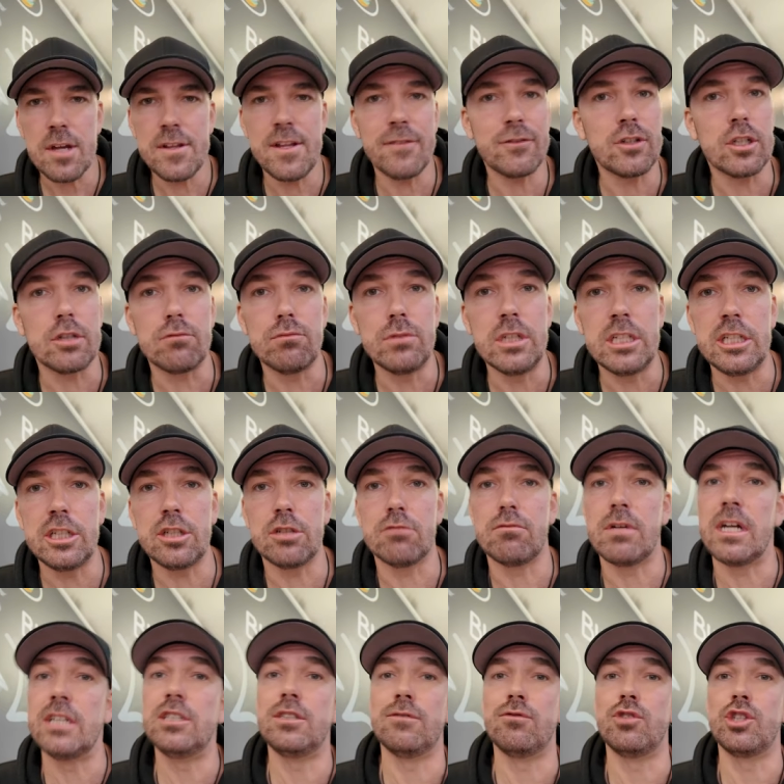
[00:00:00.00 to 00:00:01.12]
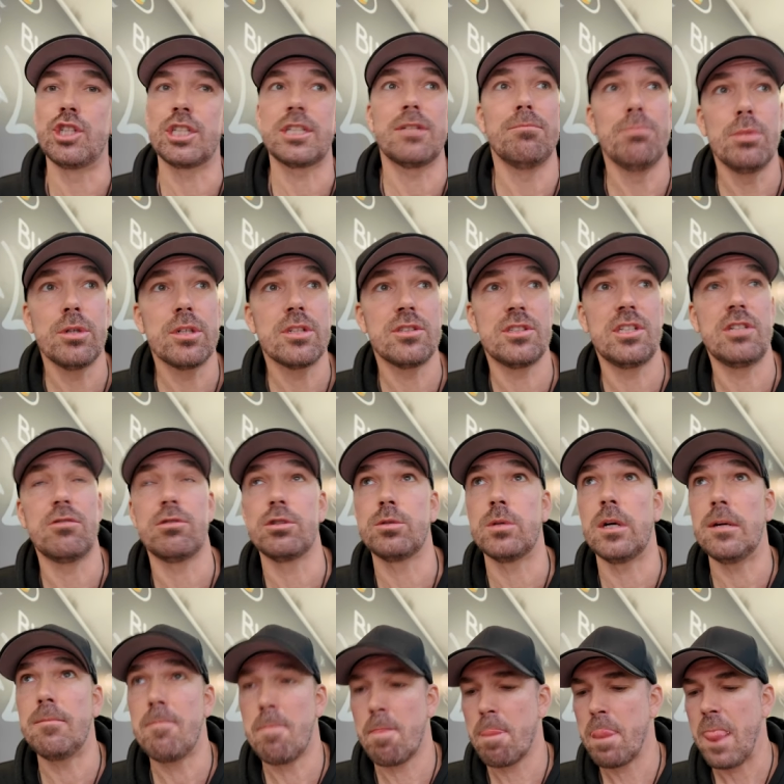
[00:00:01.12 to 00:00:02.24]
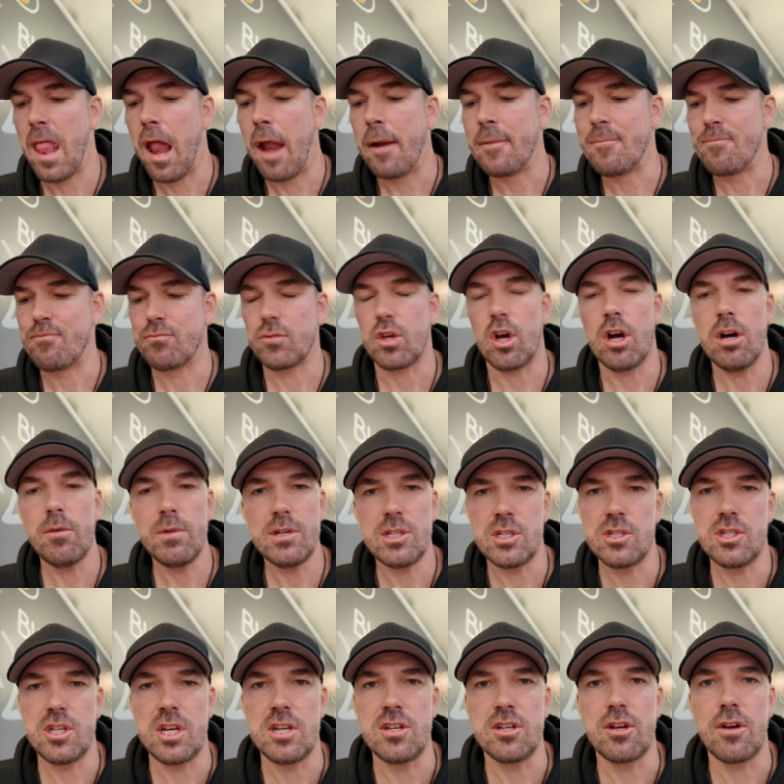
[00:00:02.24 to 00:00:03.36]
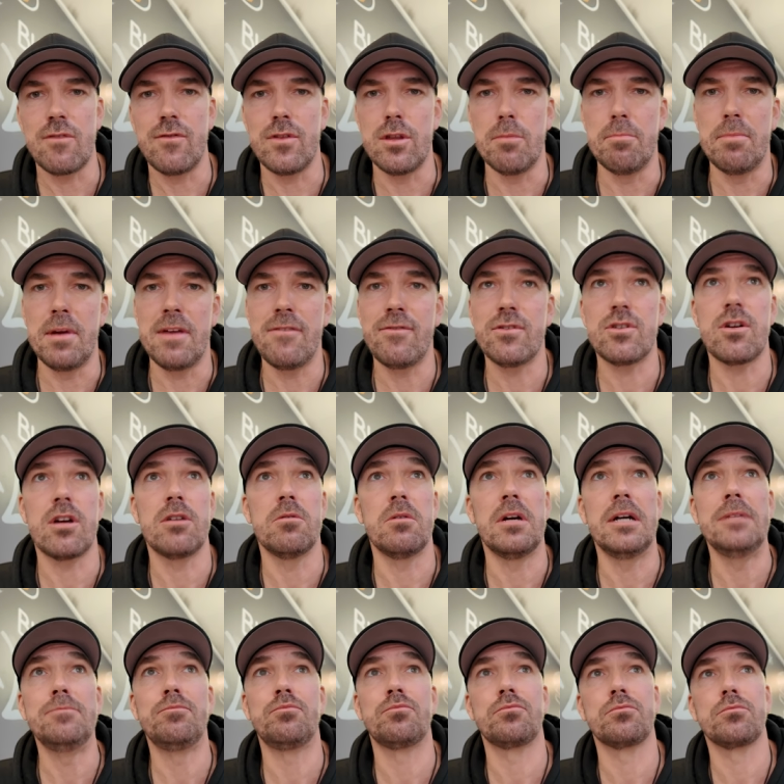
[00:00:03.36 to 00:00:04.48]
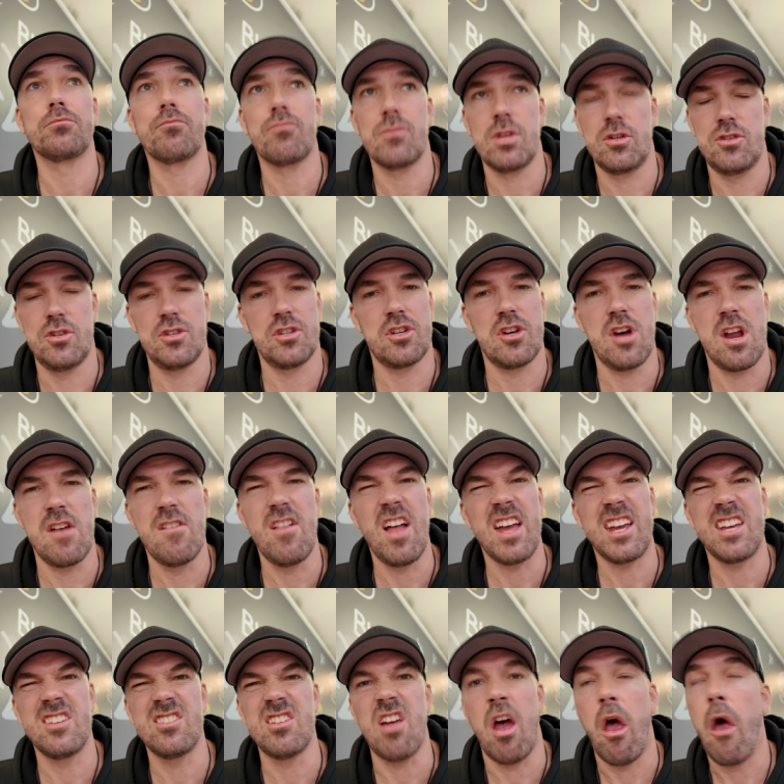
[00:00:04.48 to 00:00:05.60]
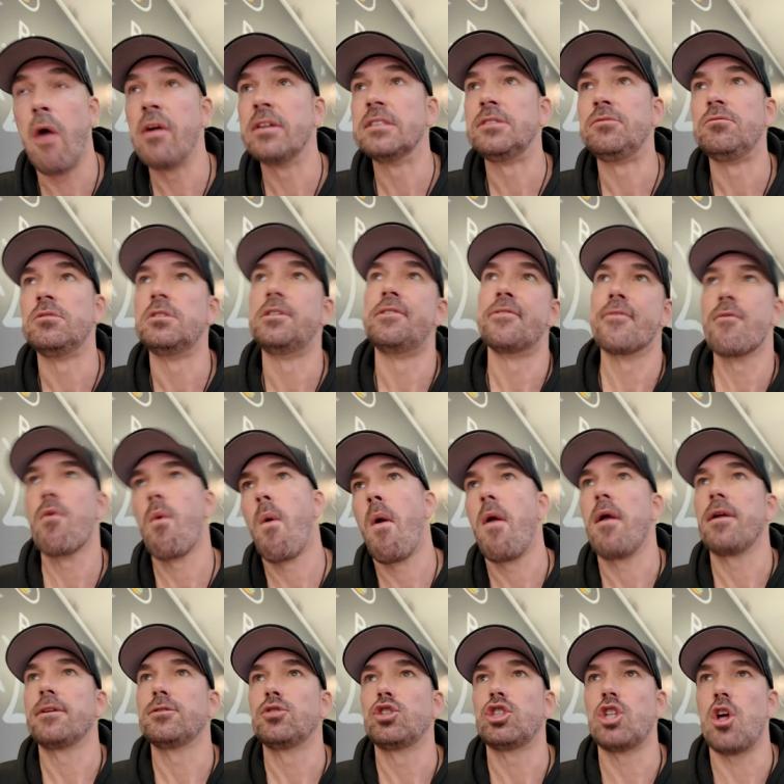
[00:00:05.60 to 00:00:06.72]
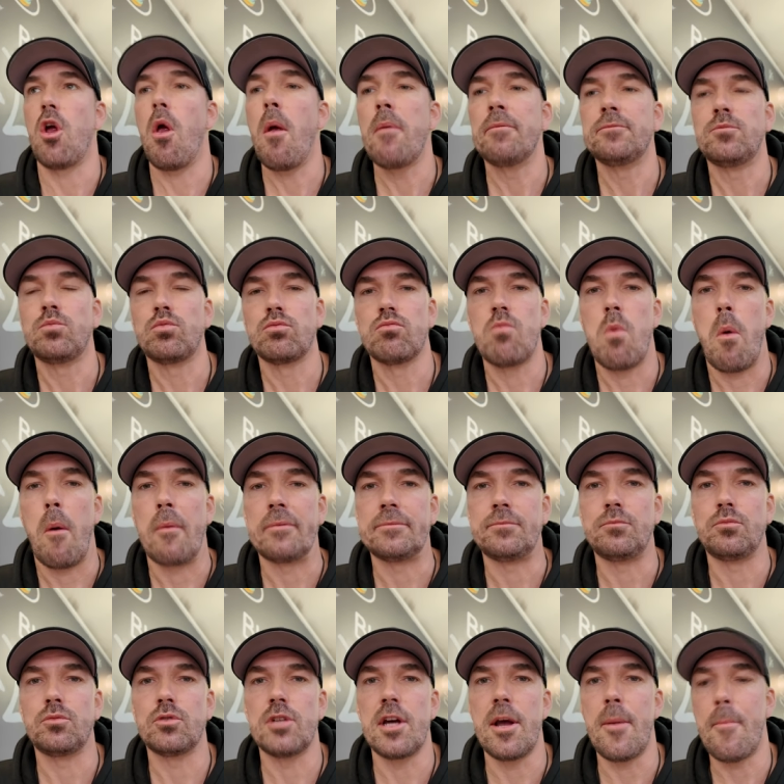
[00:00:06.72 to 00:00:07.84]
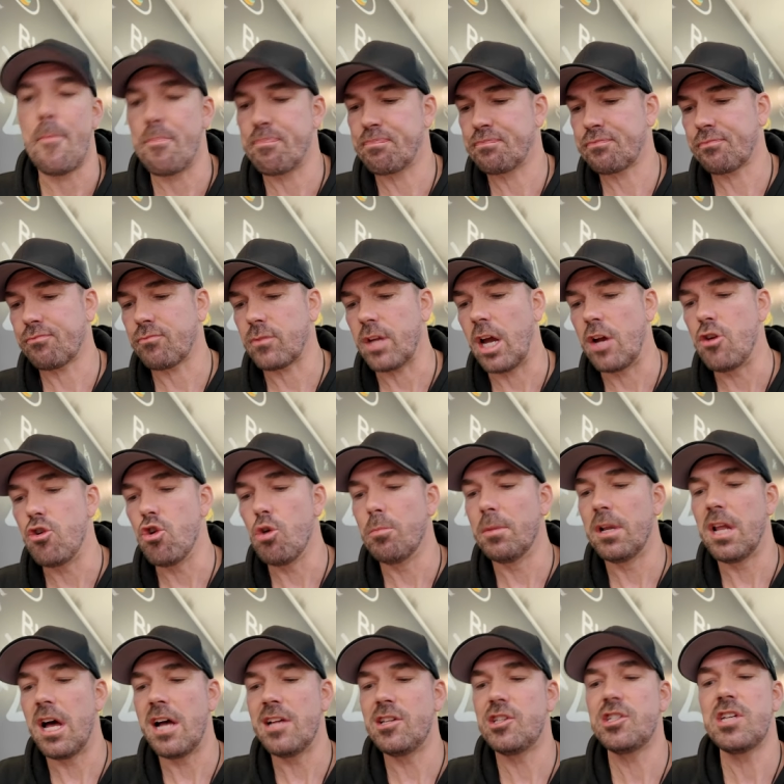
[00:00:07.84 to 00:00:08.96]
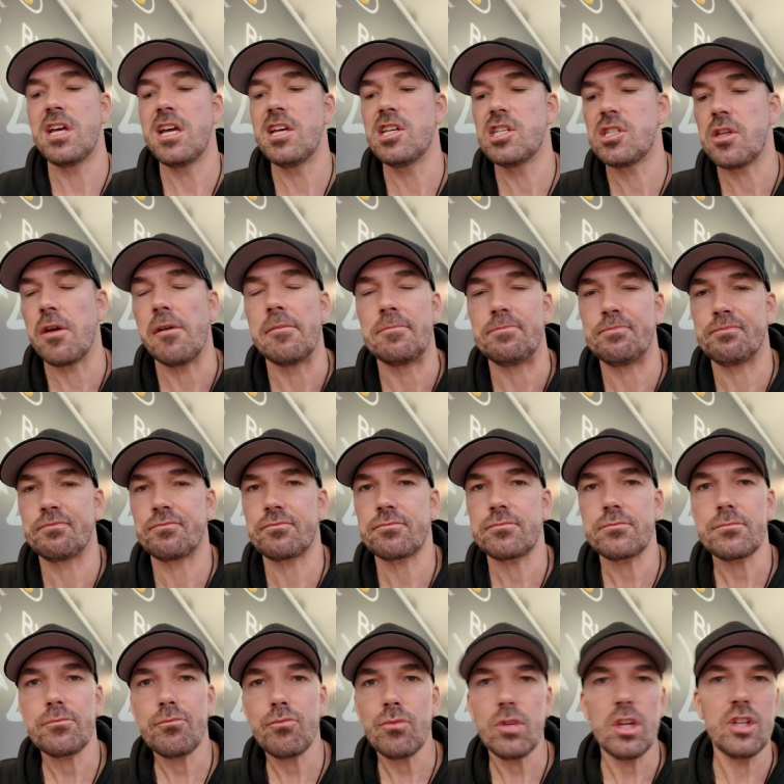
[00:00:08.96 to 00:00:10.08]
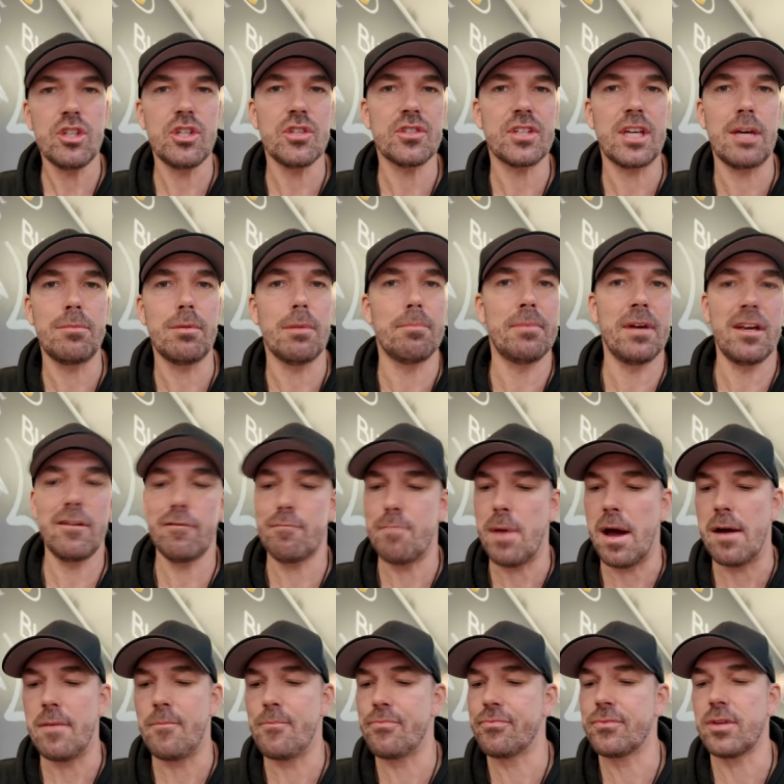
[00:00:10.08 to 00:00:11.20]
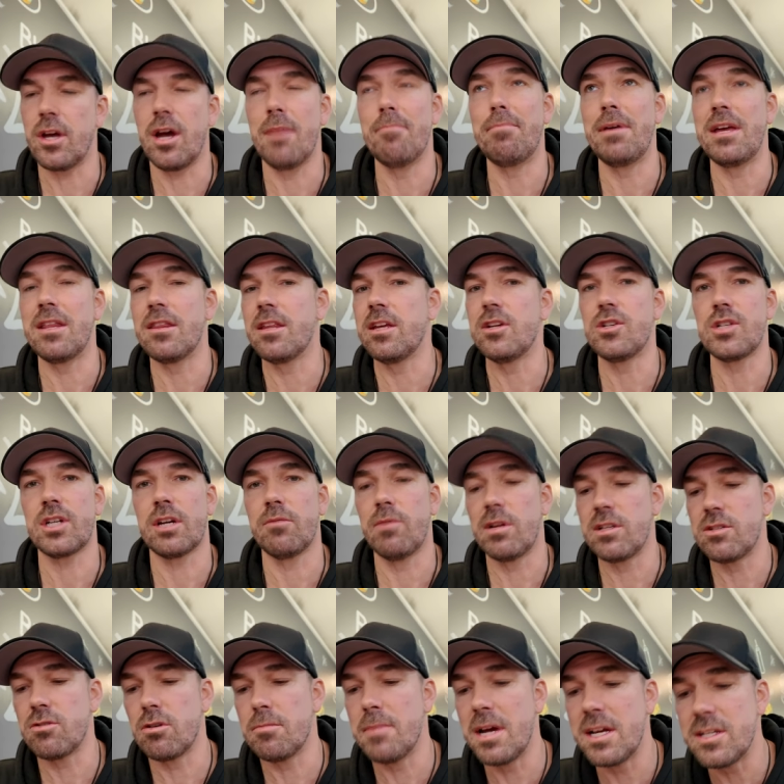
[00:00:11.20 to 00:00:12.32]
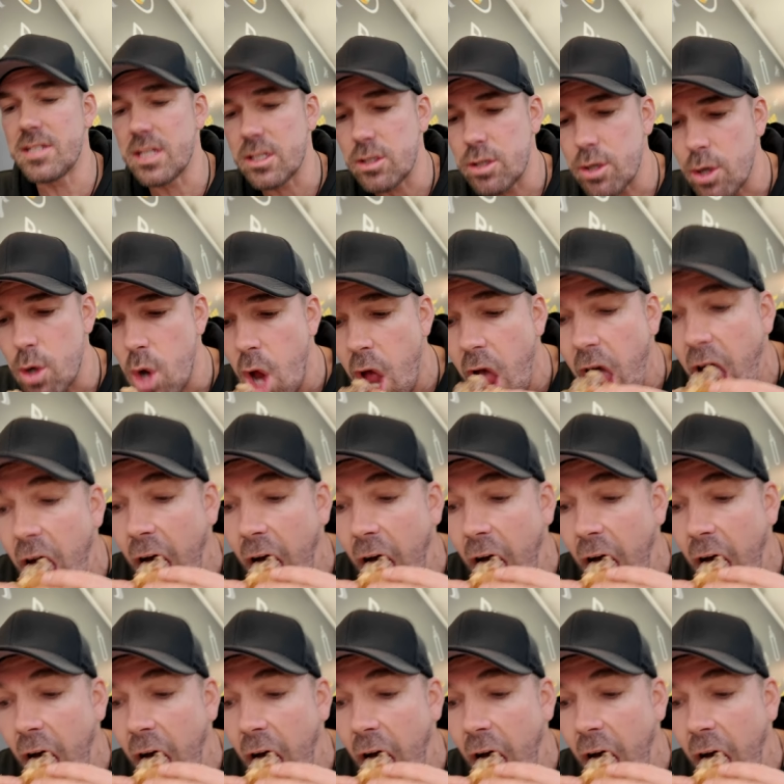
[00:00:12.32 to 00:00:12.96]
And they've got a really good range of chicken burgers here as well. I always just tend to go for the beef straight away, just kind of like as a, you know, like a normalized test just keep it beef, but I bet their chicken ones are amazing too.